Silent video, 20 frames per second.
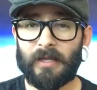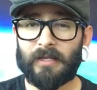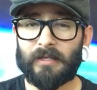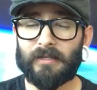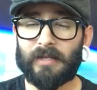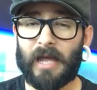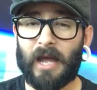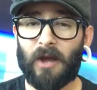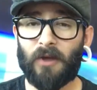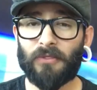
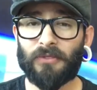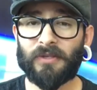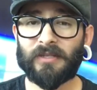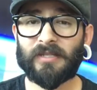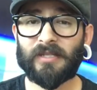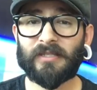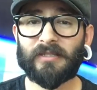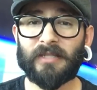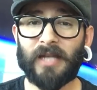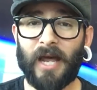Now, this
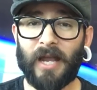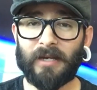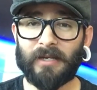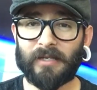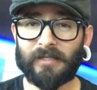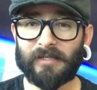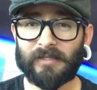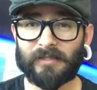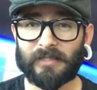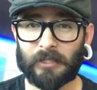is not
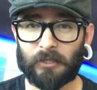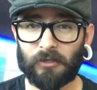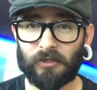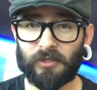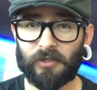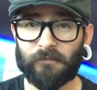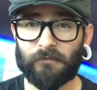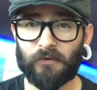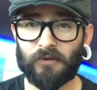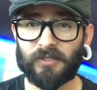necessarily
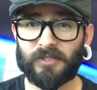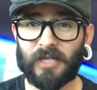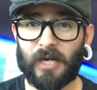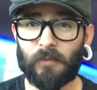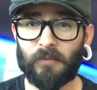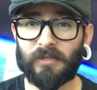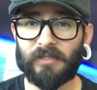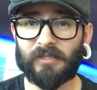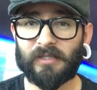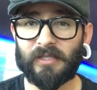the first
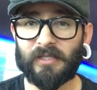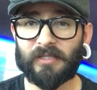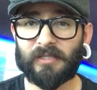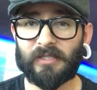time we see